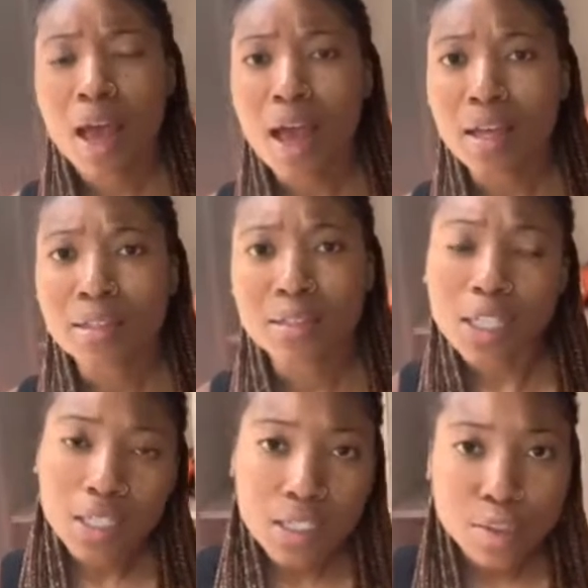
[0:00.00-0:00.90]
and
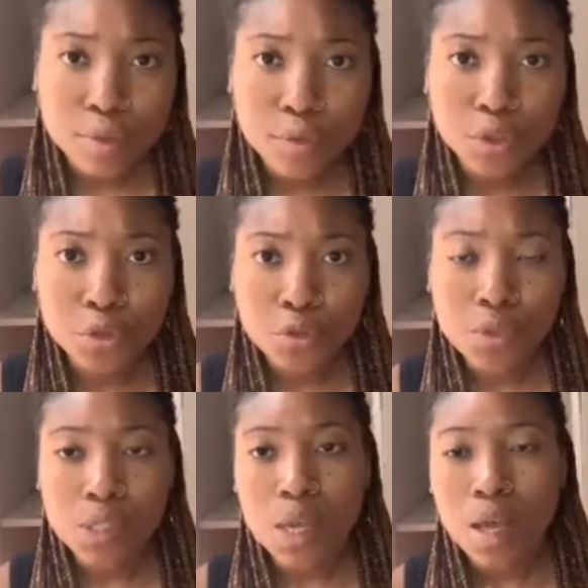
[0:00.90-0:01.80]

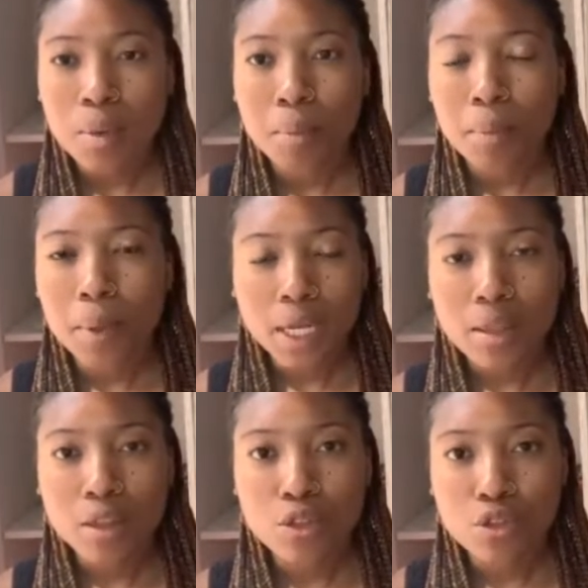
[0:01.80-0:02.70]
interviews,
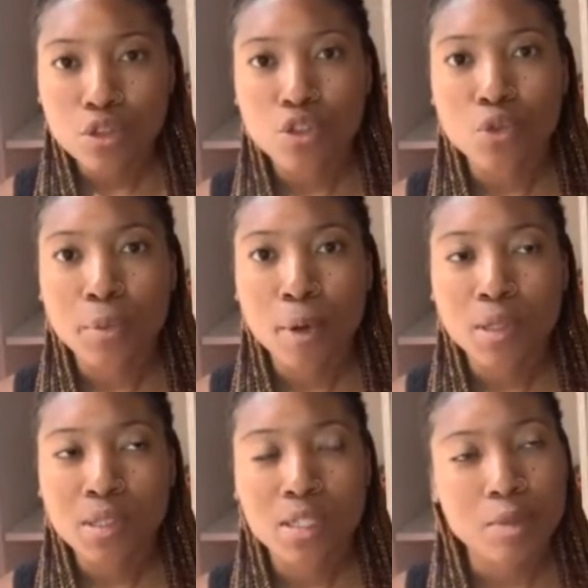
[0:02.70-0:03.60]
anything to do with
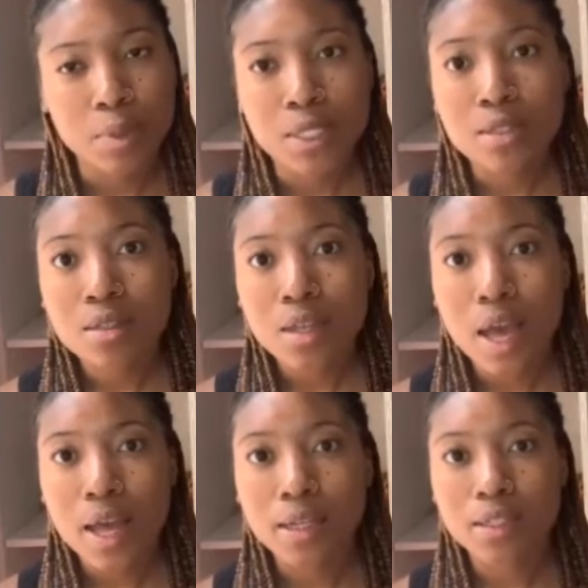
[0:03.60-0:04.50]
participants,
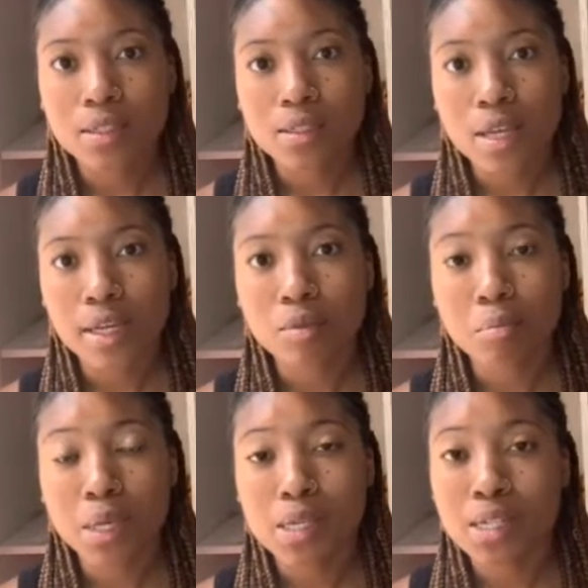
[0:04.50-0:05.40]
and that can
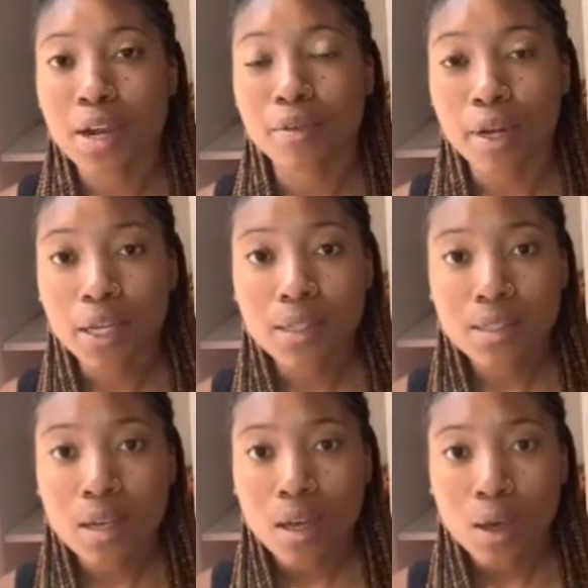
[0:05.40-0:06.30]
be
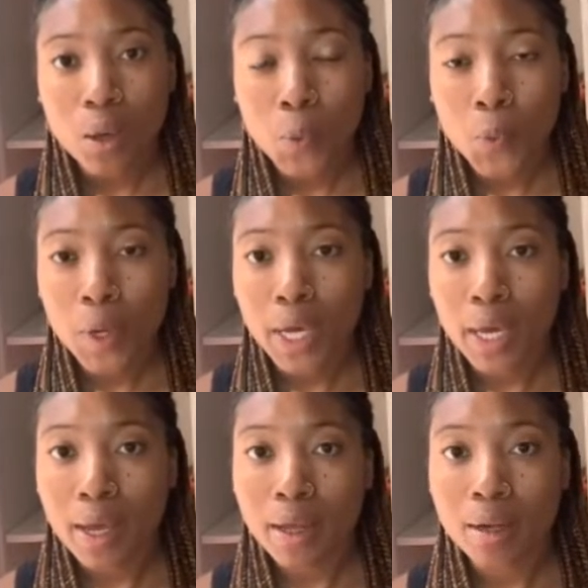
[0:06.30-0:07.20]
direct
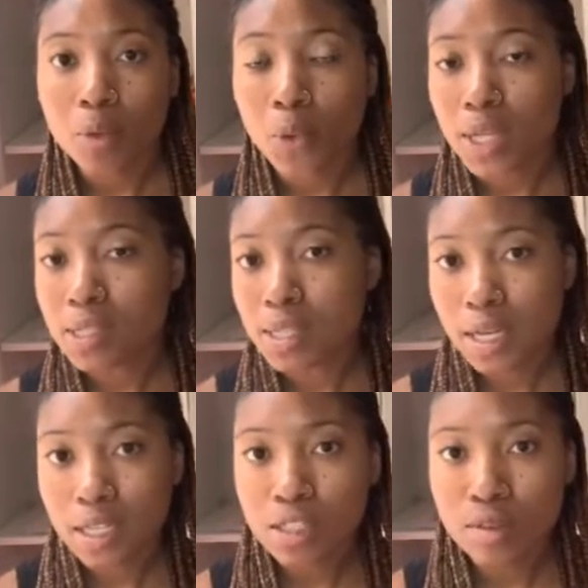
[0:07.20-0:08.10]
where it's like
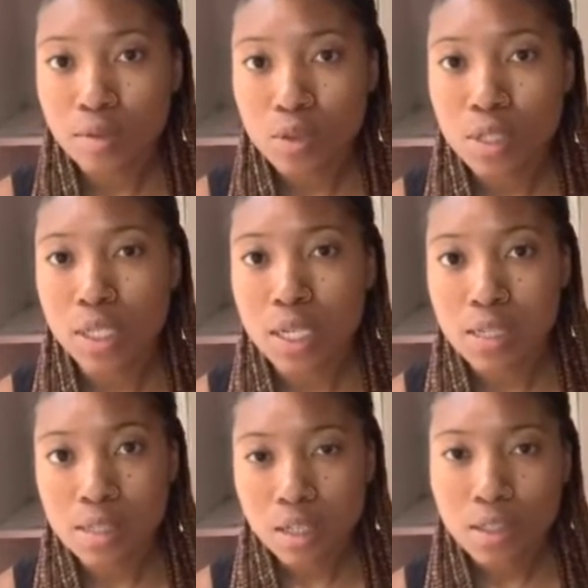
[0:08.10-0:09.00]
interviews and
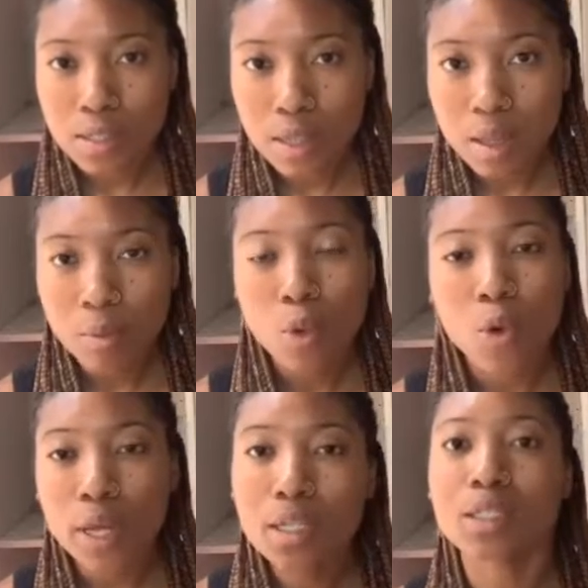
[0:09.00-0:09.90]
listening to them,
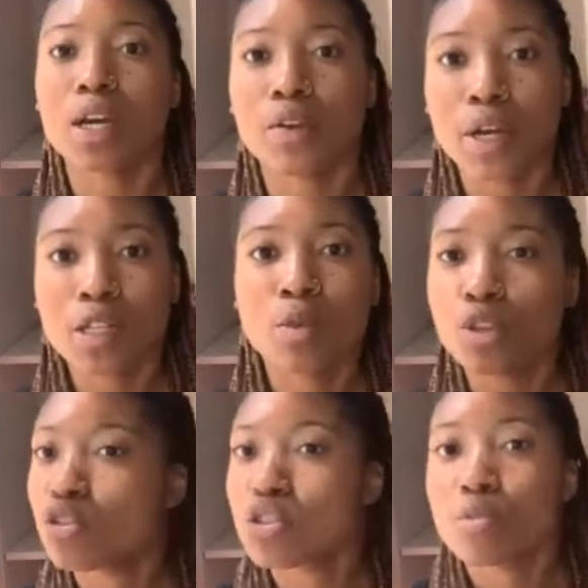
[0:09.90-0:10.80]
or indirect where
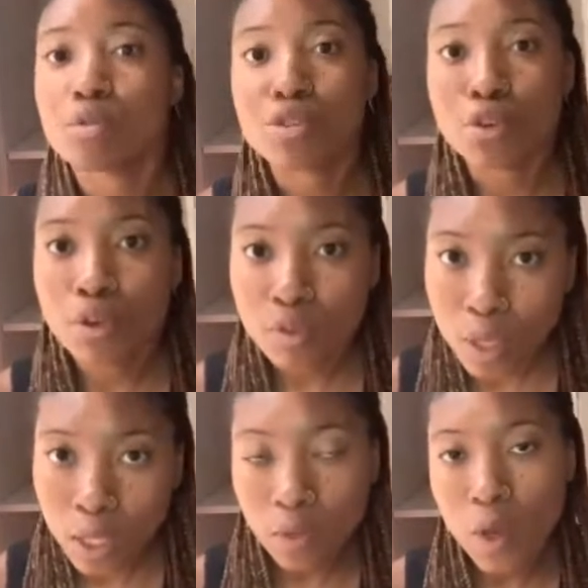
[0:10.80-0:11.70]
you're just
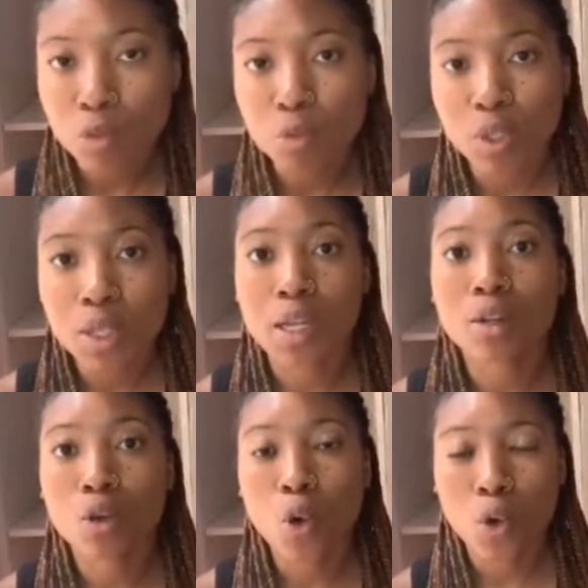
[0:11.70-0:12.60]
observing, and that would be
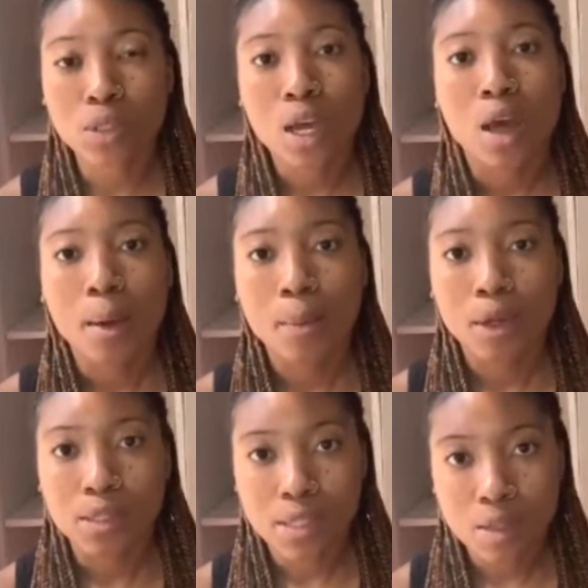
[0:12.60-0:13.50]
then called
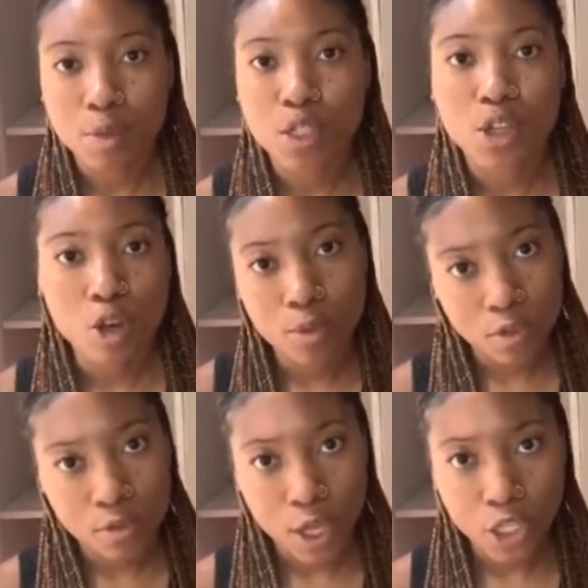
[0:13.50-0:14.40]
participant
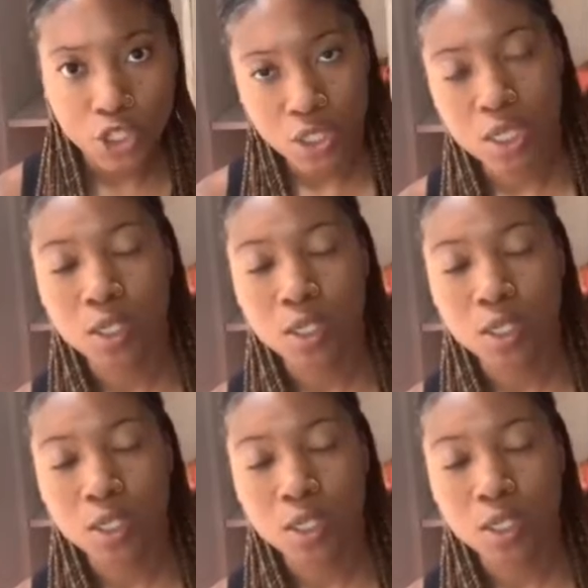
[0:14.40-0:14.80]
observation.